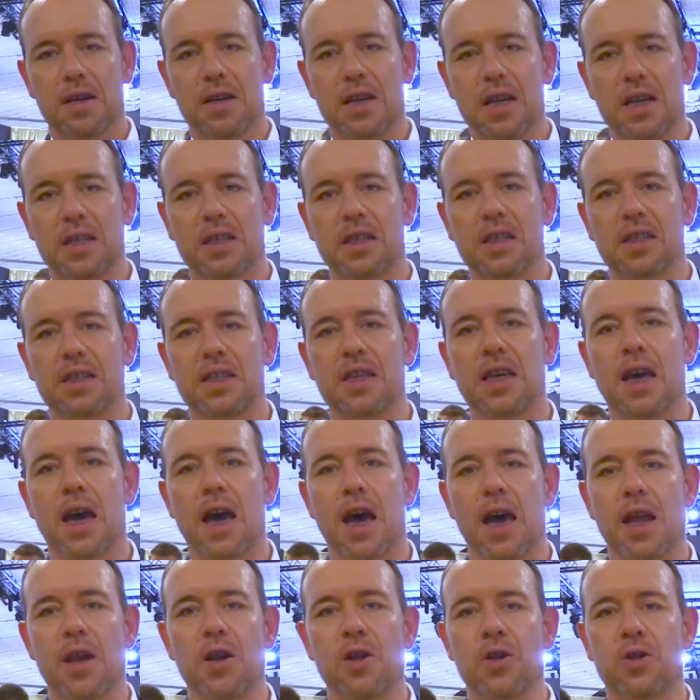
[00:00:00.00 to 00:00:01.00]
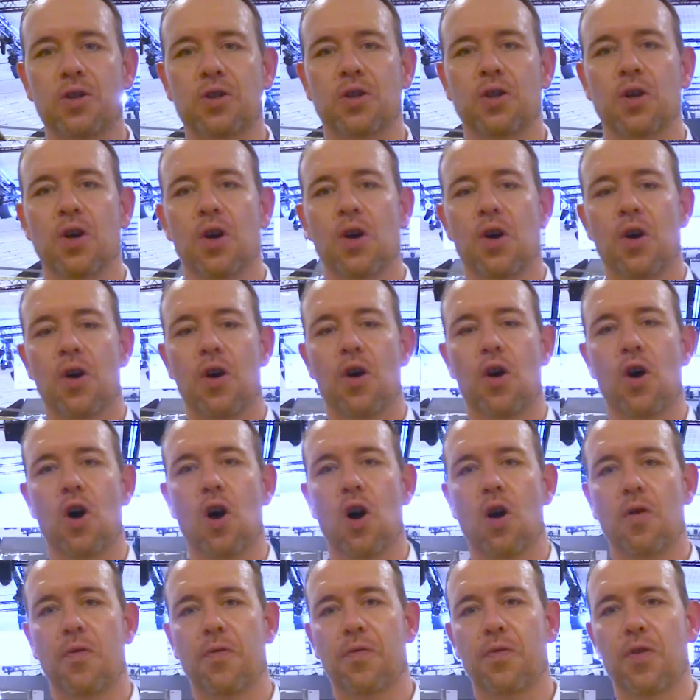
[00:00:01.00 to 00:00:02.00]
This is the end
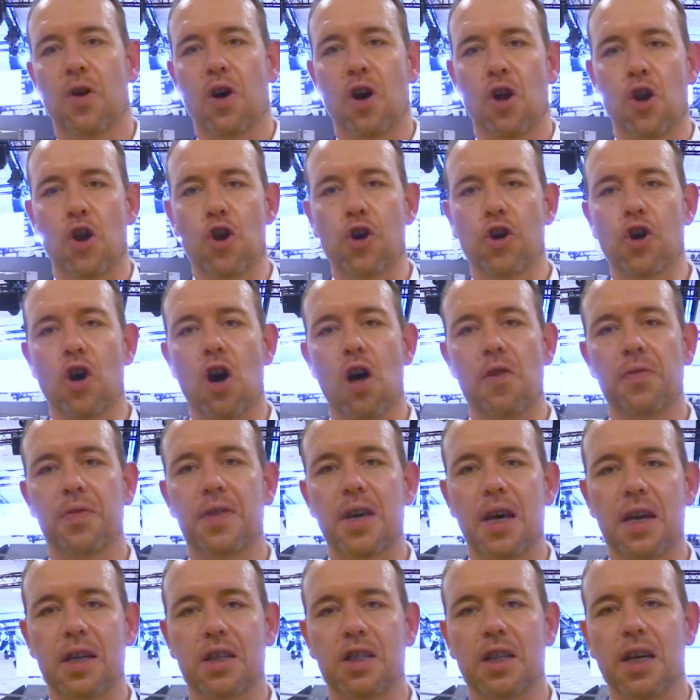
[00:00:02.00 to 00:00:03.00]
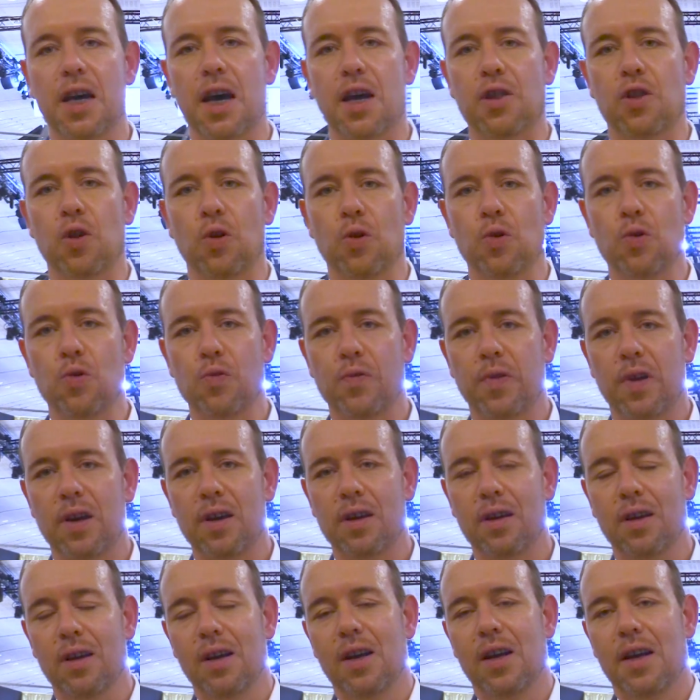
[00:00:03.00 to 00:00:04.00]
of Le Grand Tasting at the
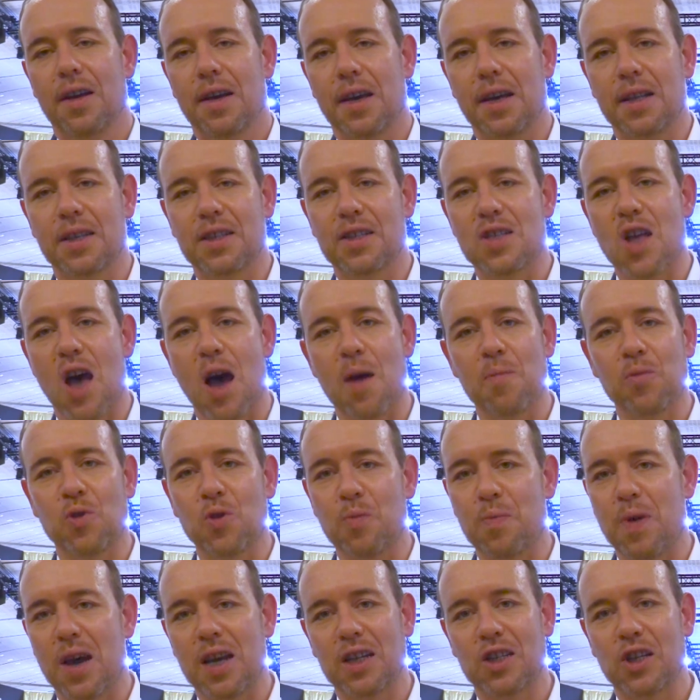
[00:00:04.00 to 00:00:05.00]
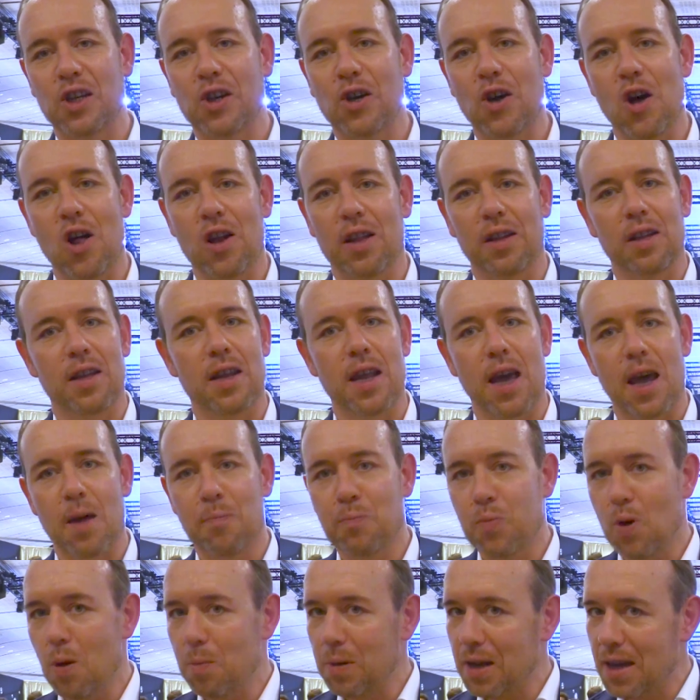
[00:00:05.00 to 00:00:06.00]
Louvre. It's time to basically call it a
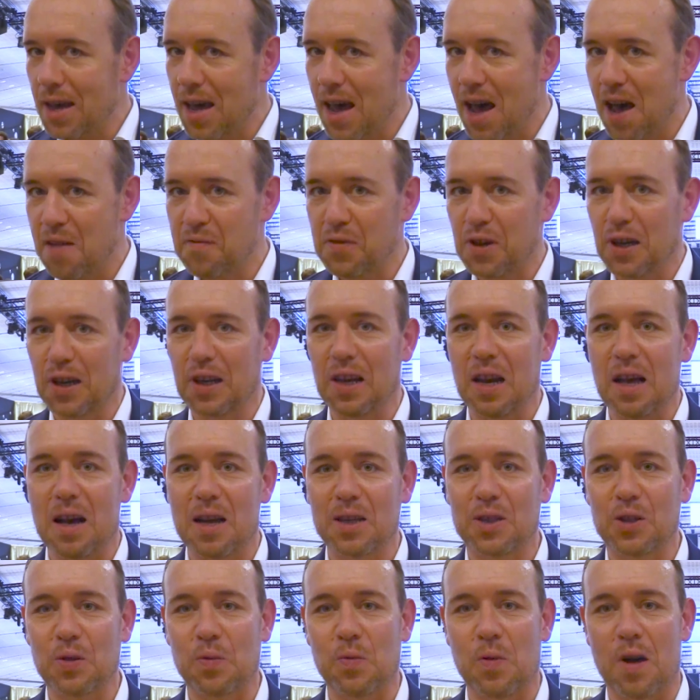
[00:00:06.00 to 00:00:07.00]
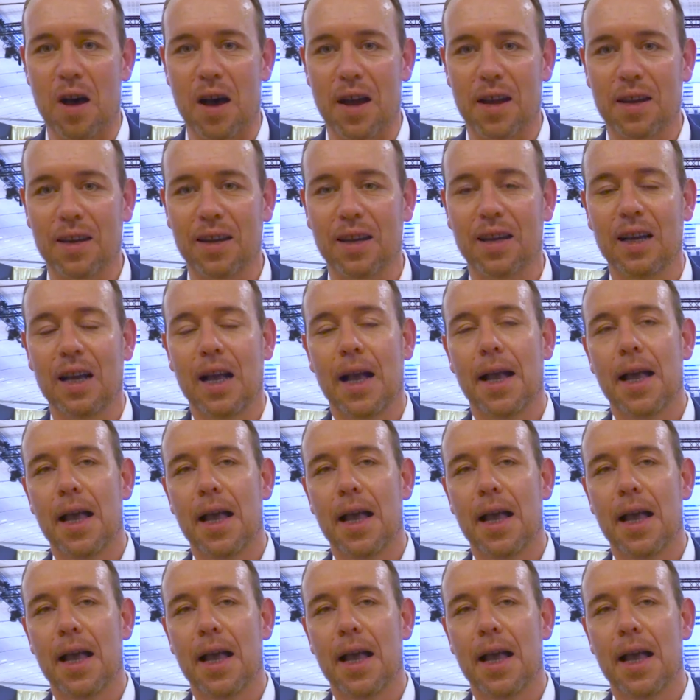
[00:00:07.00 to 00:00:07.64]
day, probably have a glass of wine.